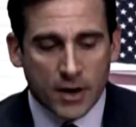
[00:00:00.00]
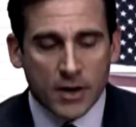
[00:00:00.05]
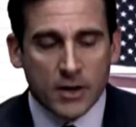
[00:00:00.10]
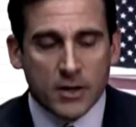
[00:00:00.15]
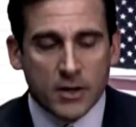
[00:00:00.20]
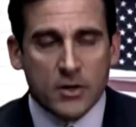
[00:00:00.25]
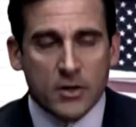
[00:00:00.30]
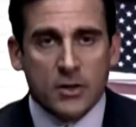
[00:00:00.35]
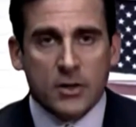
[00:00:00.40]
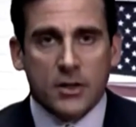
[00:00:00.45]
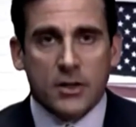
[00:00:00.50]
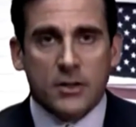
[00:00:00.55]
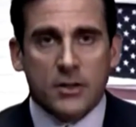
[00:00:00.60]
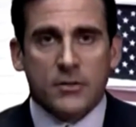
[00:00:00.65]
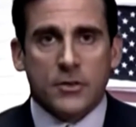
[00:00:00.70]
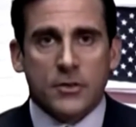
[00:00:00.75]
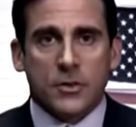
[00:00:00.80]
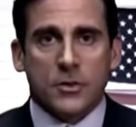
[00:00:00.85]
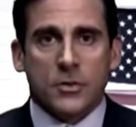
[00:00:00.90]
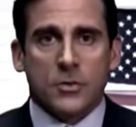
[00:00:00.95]
If I
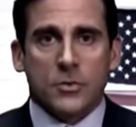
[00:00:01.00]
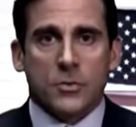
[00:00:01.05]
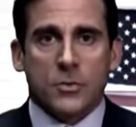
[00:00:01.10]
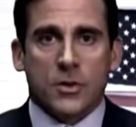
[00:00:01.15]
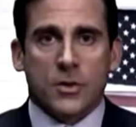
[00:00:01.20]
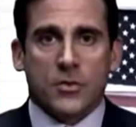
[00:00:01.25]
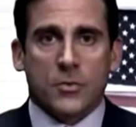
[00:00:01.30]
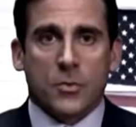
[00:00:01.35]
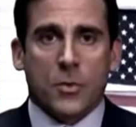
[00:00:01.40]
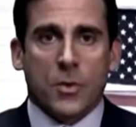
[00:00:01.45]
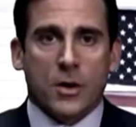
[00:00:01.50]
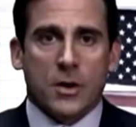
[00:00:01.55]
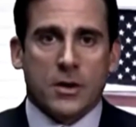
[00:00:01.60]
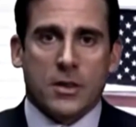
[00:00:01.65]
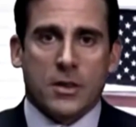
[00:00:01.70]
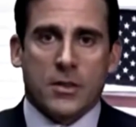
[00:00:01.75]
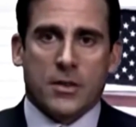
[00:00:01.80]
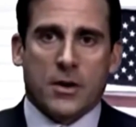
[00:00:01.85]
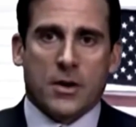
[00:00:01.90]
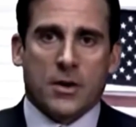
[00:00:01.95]
could leave you with
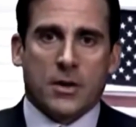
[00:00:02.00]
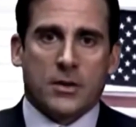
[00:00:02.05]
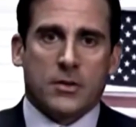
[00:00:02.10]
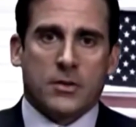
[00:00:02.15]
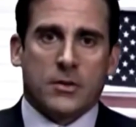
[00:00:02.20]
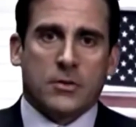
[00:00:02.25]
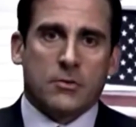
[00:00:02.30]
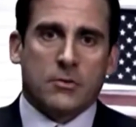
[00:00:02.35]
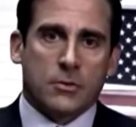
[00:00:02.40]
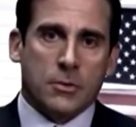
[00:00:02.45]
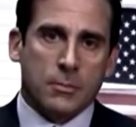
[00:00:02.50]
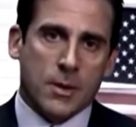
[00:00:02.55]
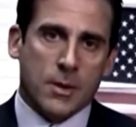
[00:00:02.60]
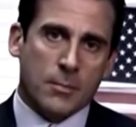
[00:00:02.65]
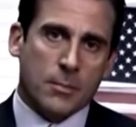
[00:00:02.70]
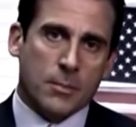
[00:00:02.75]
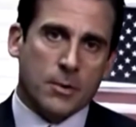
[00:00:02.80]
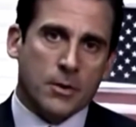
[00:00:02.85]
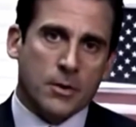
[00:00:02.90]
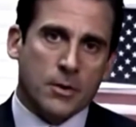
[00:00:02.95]
one thought,
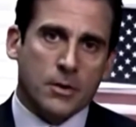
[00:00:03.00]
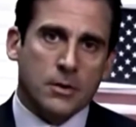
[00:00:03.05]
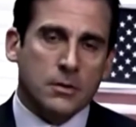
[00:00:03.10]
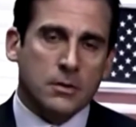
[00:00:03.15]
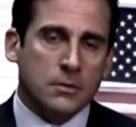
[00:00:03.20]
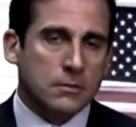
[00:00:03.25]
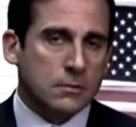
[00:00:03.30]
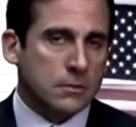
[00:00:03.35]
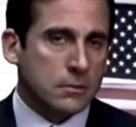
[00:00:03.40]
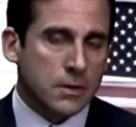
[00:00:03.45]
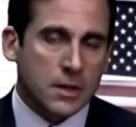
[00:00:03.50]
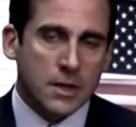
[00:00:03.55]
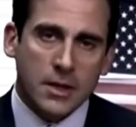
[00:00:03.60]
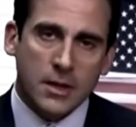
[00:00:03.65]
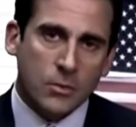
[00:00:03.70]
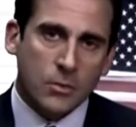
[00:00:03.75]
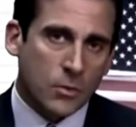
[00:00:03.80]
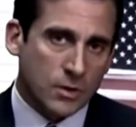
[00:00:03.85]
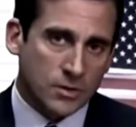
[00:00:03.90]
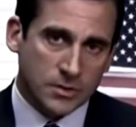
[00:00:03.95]
remember,
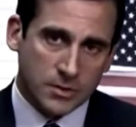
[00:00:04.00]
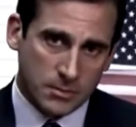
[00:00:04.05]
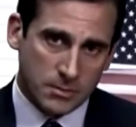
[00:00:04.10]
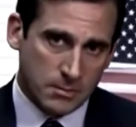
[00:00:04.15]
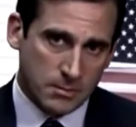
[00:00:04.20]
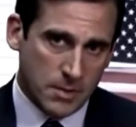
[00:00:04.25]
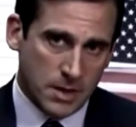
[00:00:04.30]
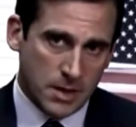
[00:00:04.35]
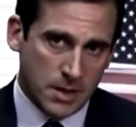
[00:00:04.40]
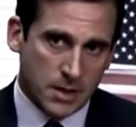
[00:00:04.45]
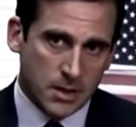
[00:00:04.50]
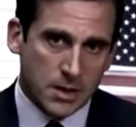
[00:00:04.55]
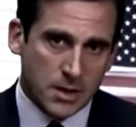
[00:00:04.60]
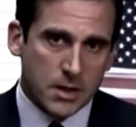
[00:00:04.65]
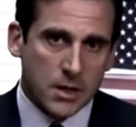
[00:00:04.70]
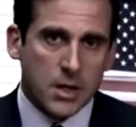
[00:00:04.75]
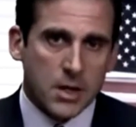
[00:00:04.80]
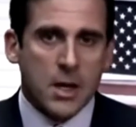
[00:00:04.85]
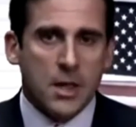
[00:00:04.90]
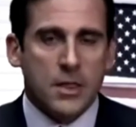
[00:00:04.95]
it wasn't
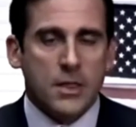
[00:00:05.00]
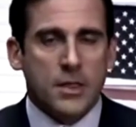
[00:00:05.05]
me.